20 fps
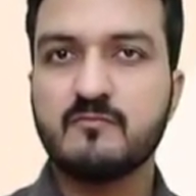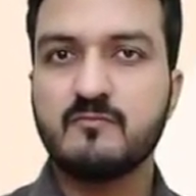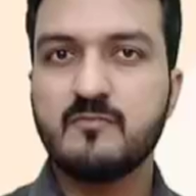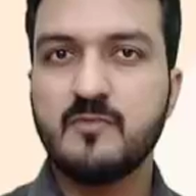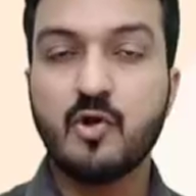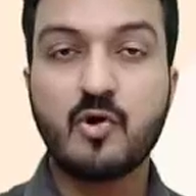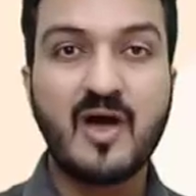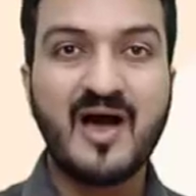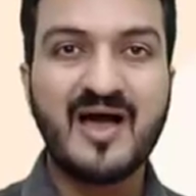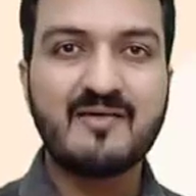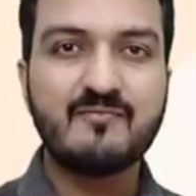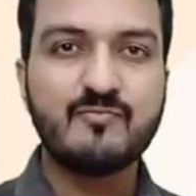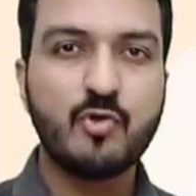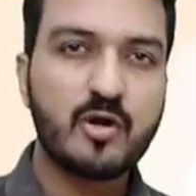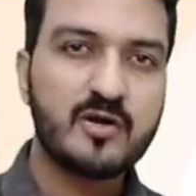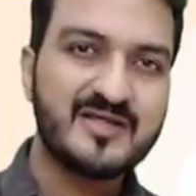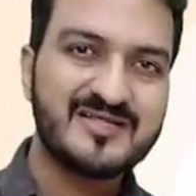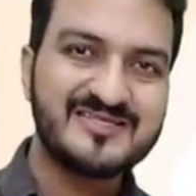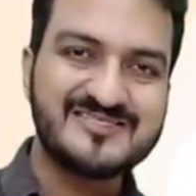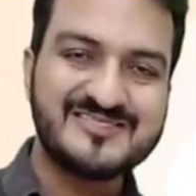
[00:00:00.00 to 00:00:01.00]
Look, I am
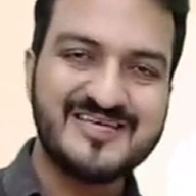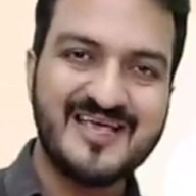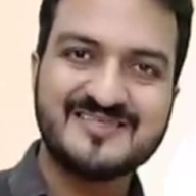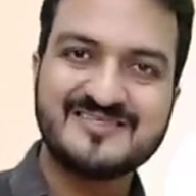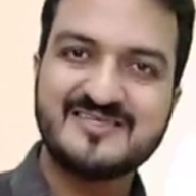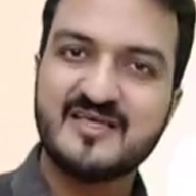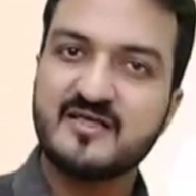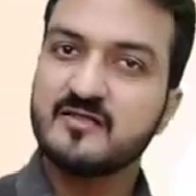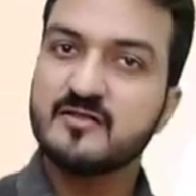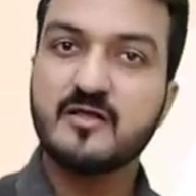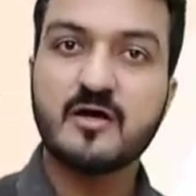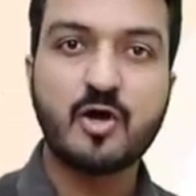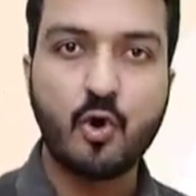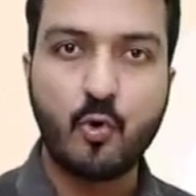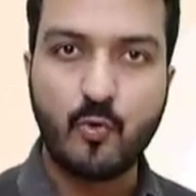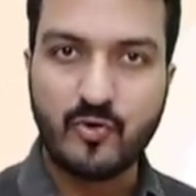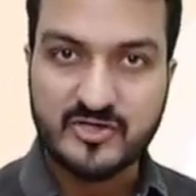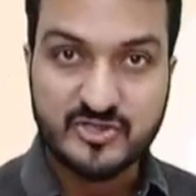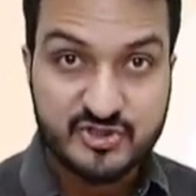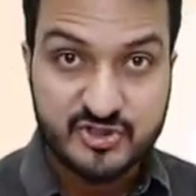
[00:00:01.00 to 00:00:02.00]
not changing the
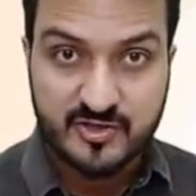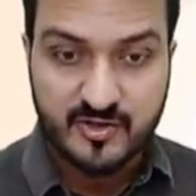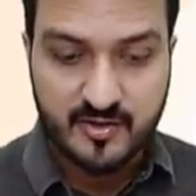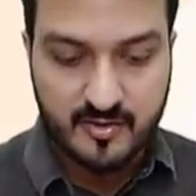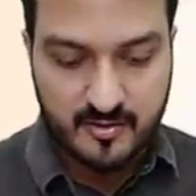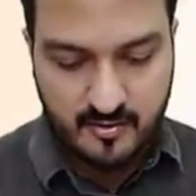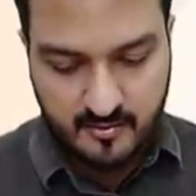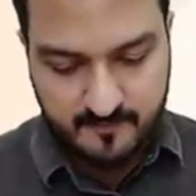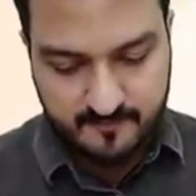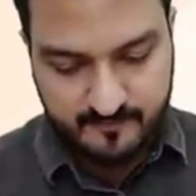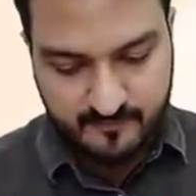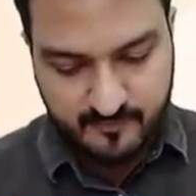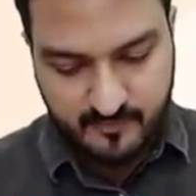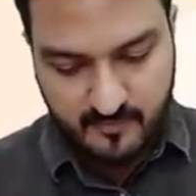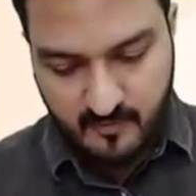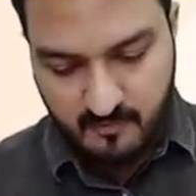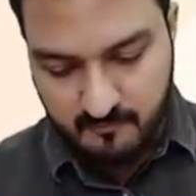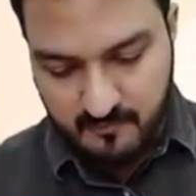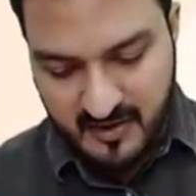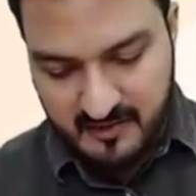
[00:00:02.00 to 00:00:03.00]
question here,
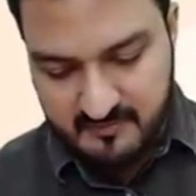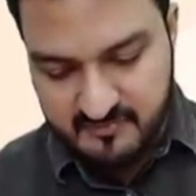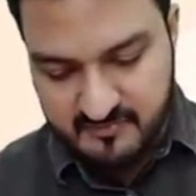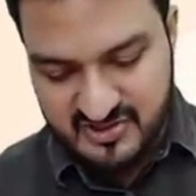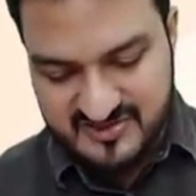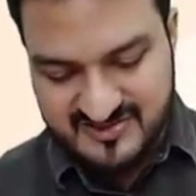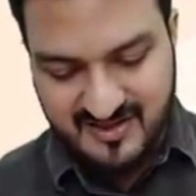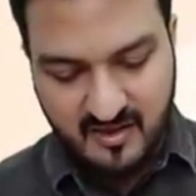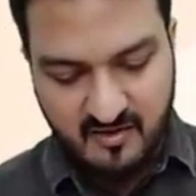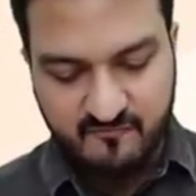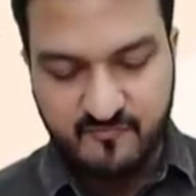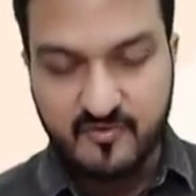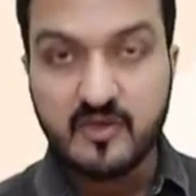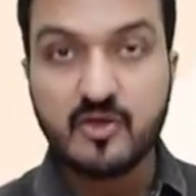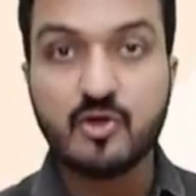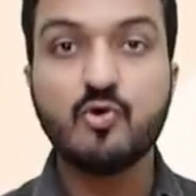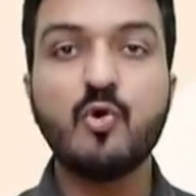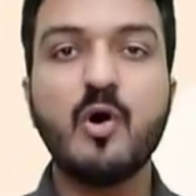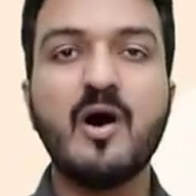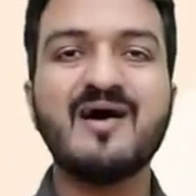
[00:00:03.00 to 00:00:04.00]
but I am just giving
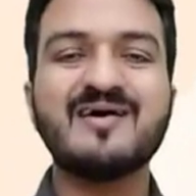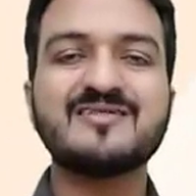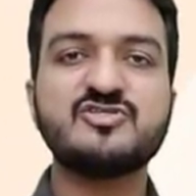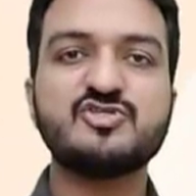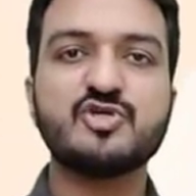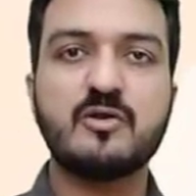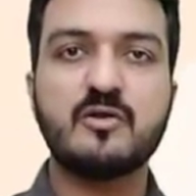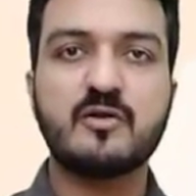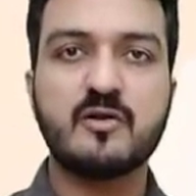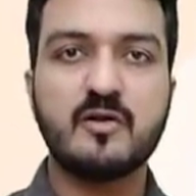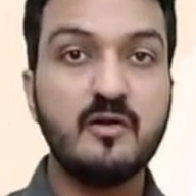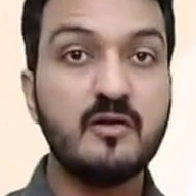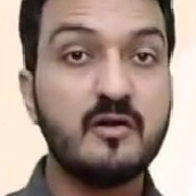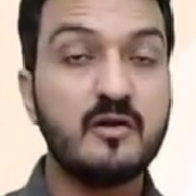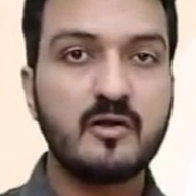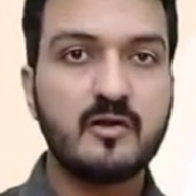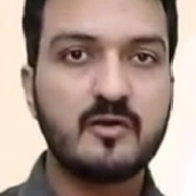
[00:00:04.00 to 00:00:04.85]
you a general